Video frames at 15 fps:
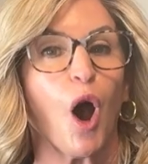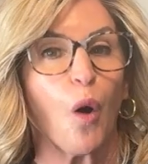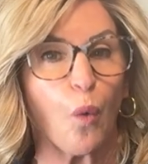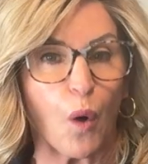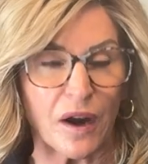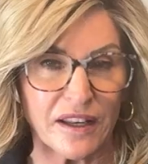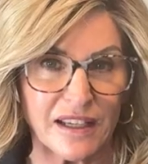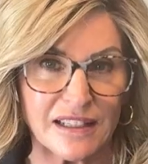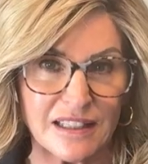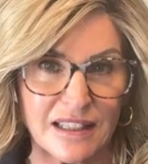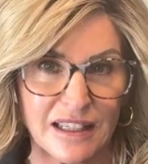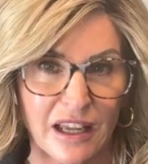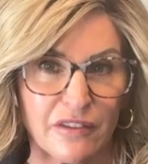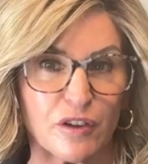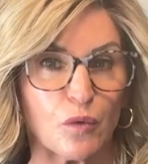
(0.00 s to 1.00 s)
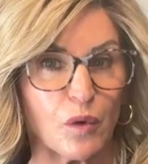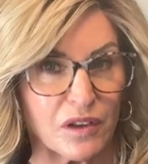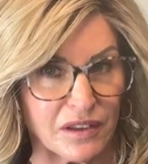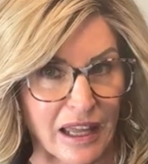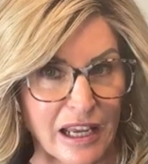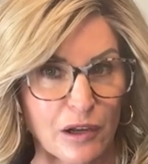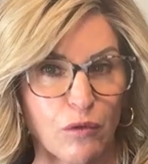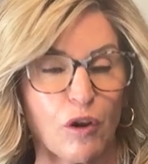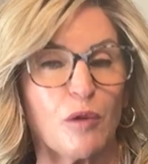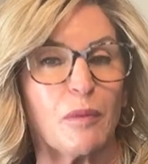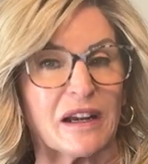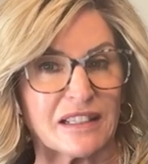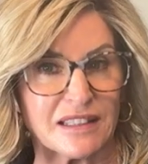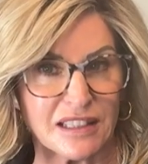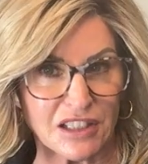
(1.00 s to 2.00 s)
one against the other when they quote my
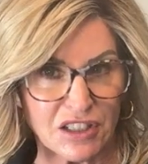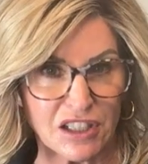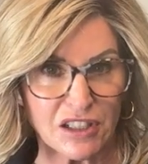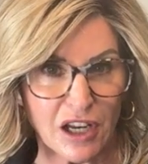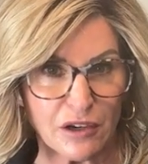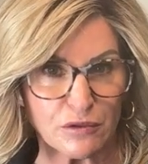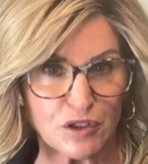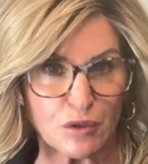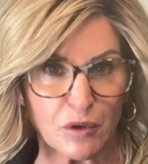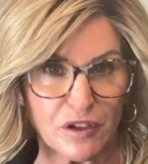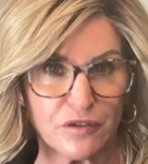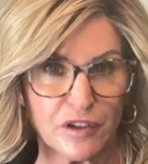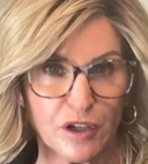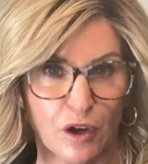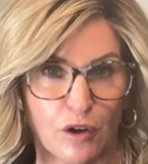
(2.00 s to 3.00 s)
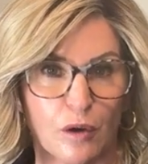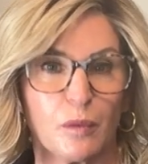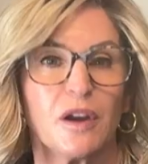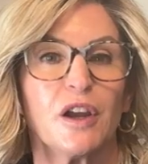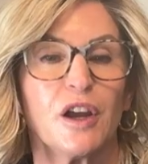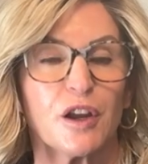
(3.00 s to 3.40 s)
1,600 square foot home,